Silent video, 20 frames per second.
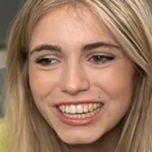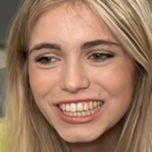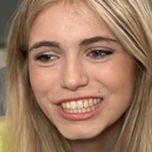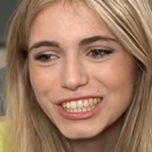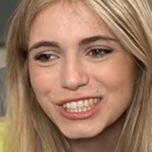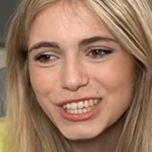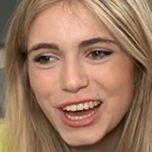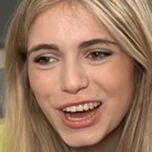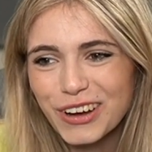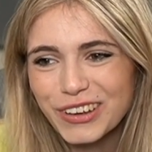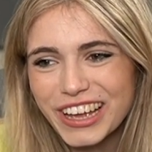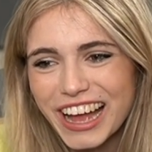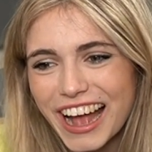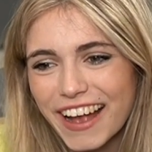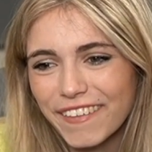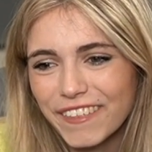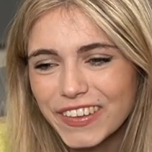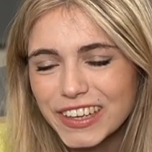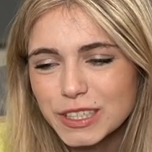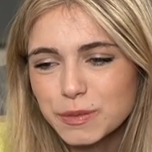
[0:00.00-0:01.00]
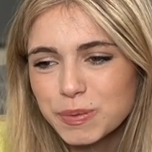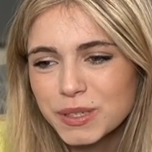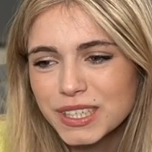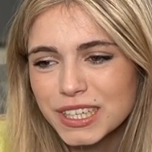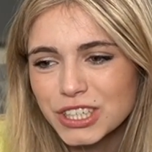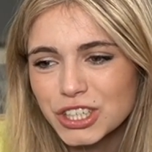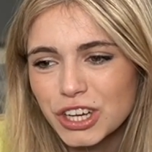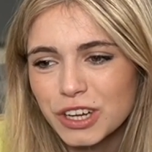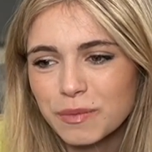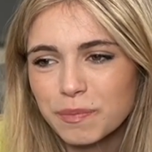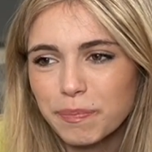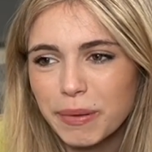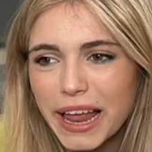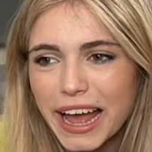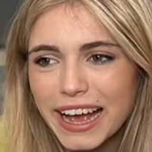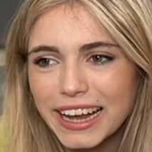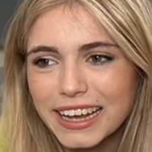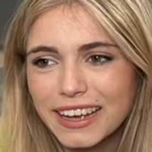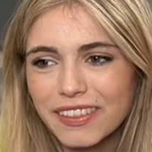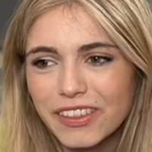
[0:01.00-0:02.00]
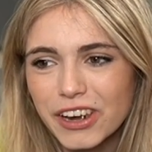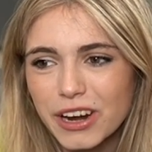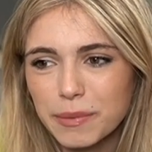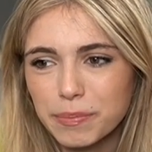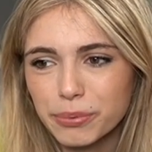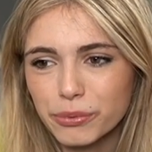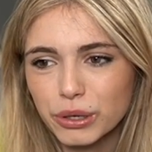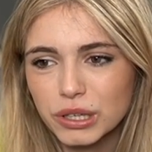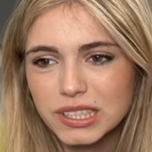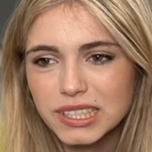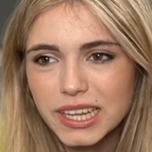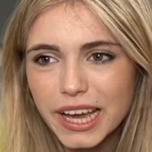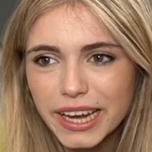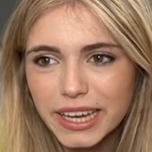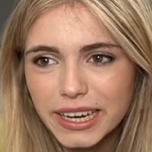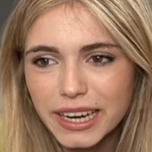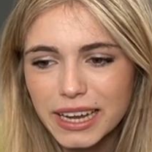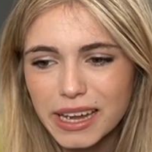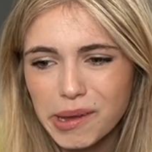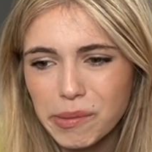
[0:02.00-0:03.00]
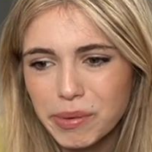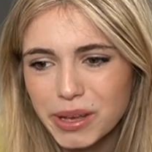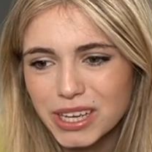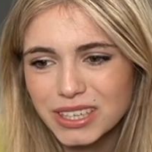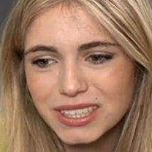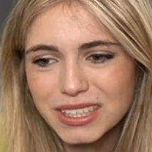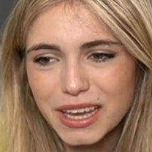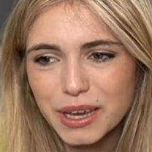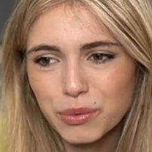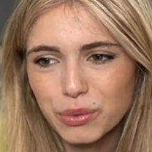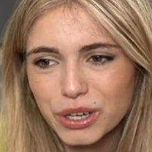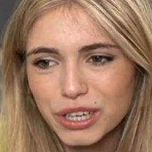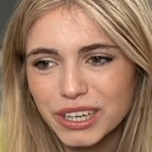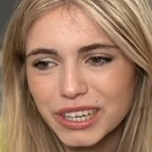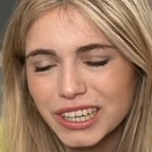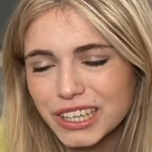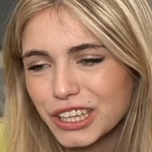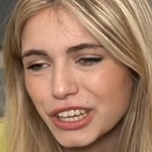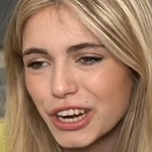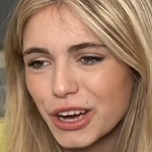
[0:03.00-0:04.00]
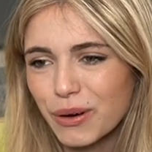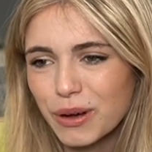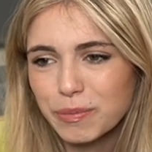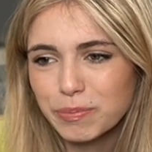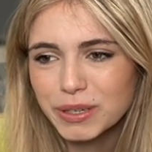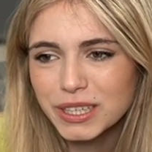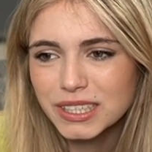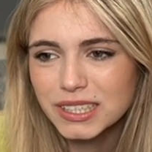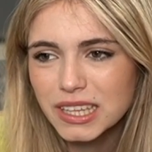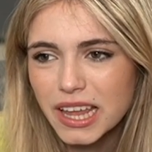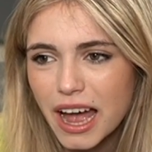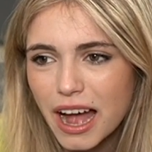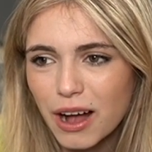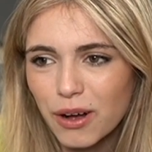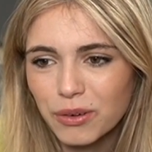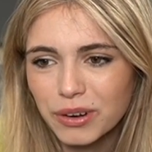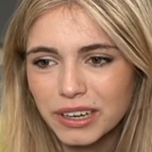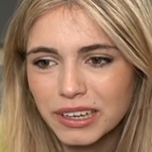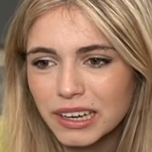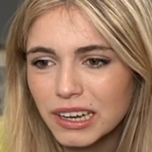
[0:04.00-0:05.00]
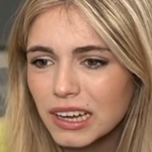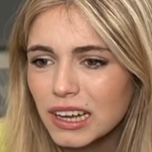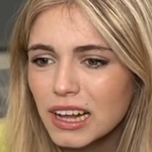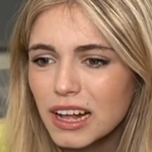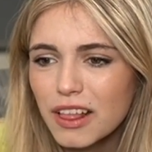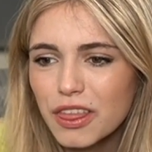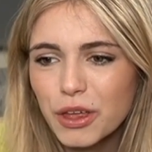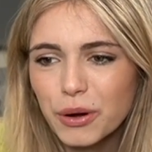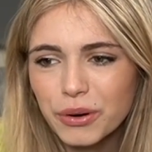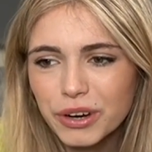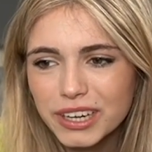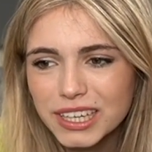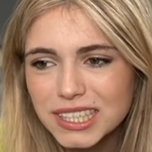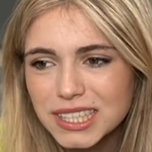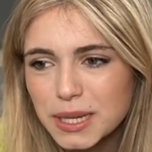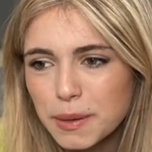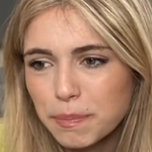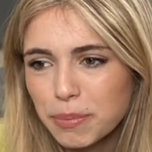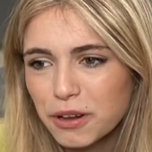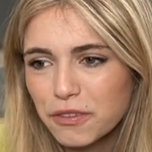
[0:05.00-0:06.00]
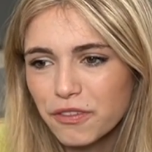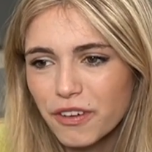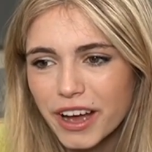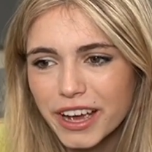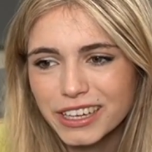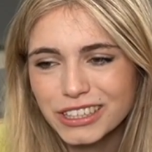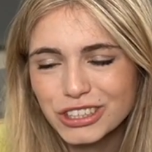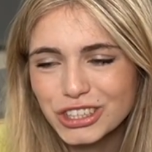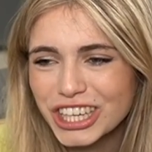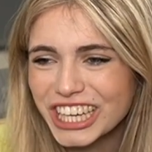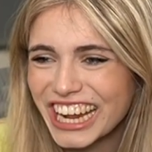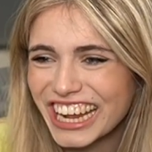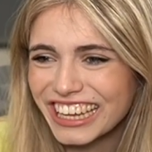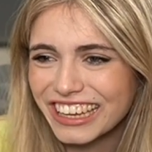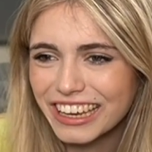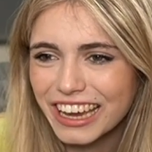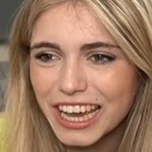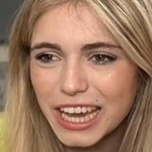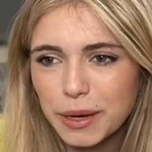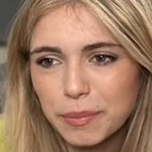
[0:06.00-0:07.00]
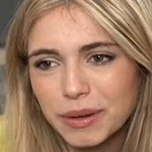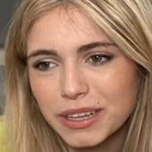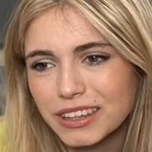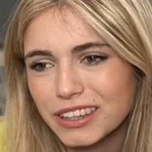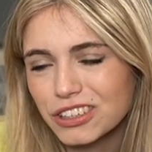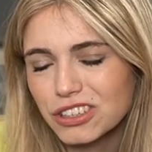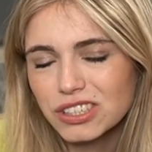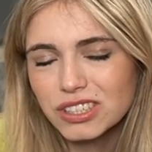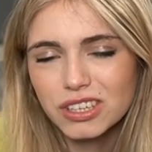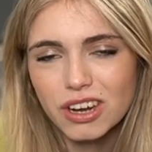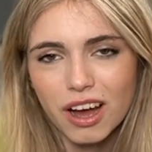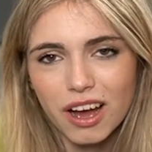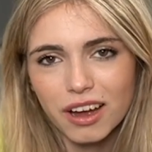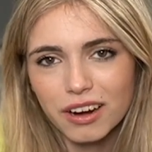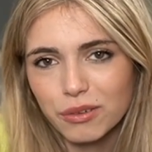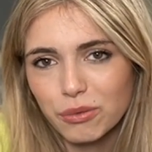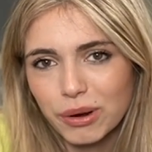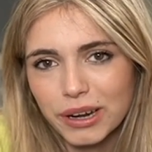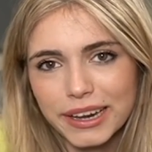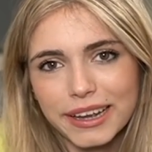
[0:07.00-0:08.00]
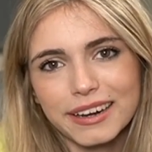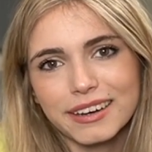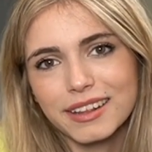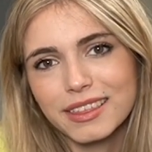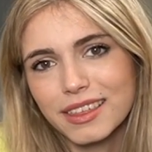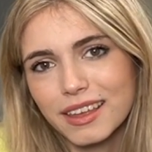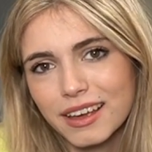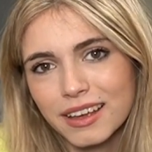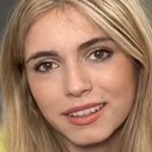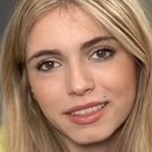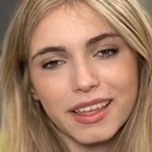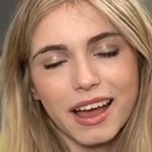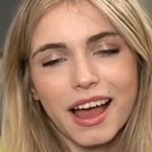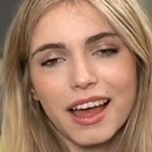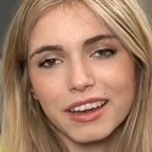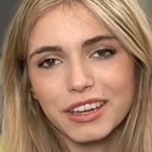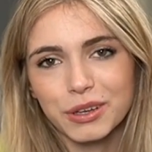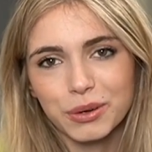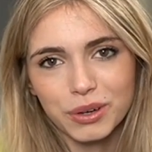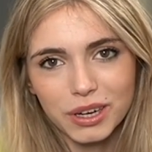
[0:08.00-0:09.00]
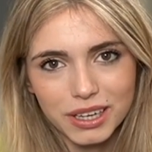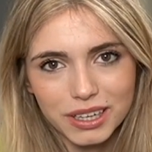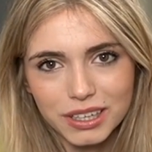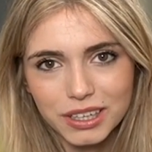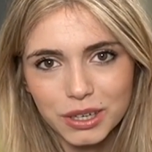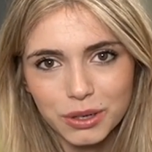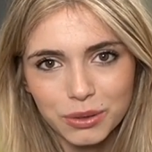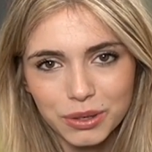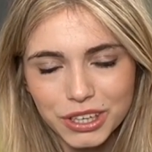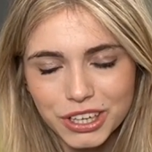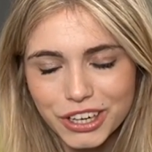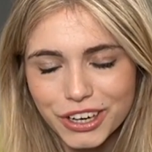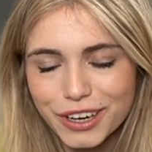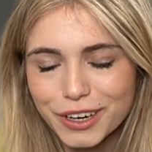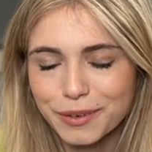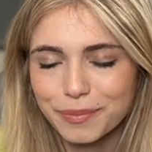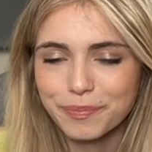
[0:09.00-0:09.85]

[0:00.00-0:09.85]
So yeah, in this position, Black ended up resigning because they were, you know, a piece down, and they were going to simplify into an endgame, and there's not really anything that you can do here.